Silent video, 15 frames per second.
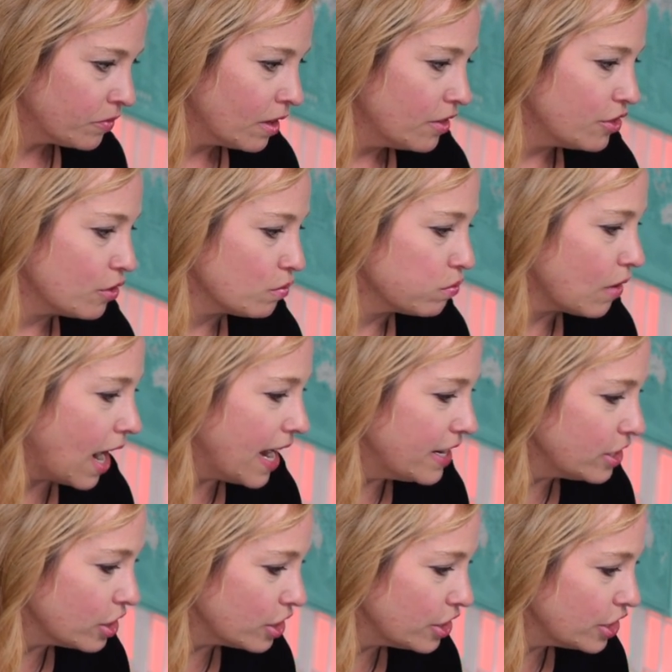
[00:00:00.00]
The
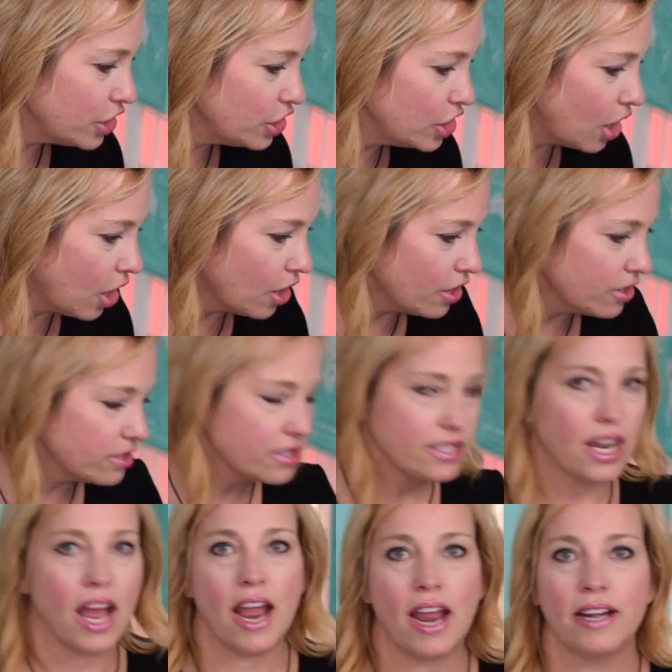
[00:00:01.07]
Rider Yarn
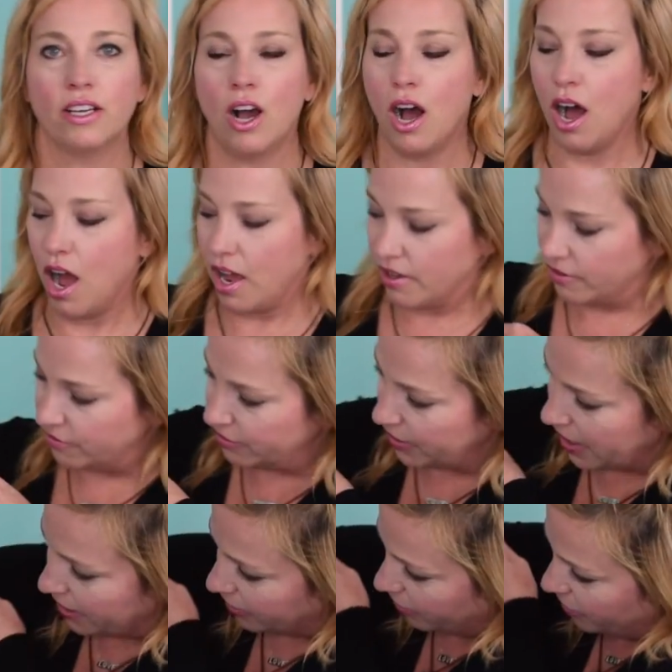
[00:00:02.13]
Dyed Cotton
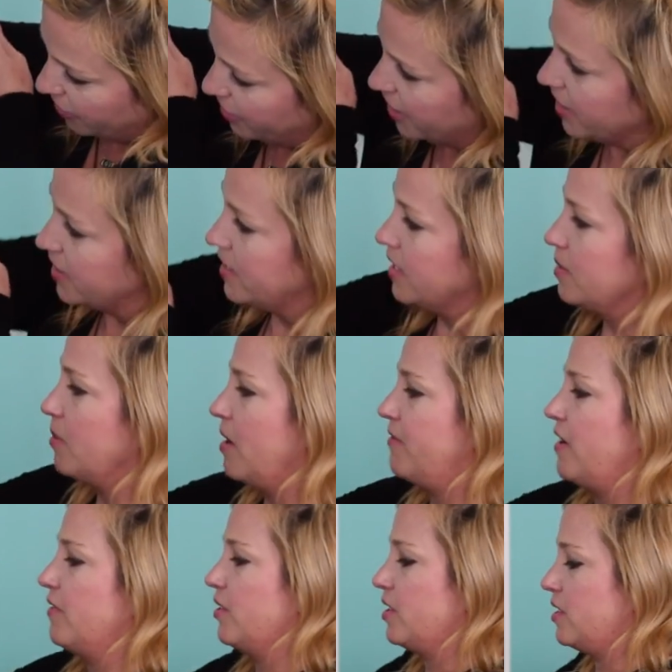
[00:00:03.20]
Flannel. This is my
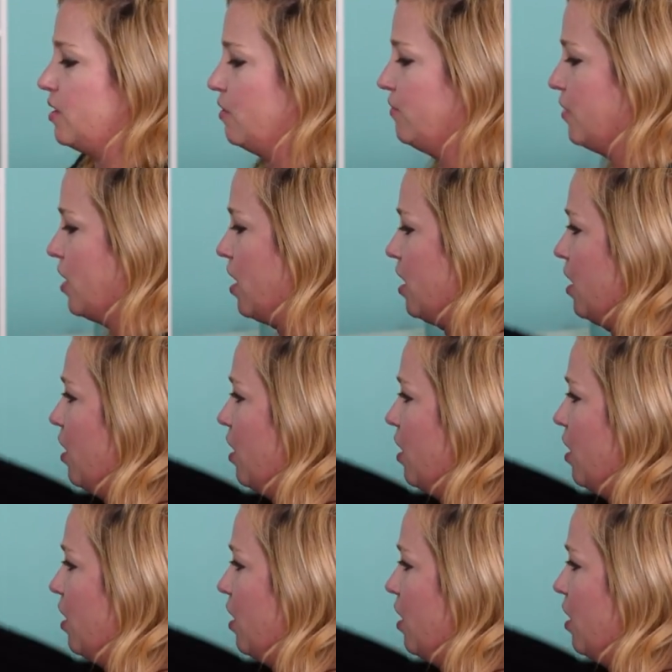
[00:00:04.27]
favorite so far.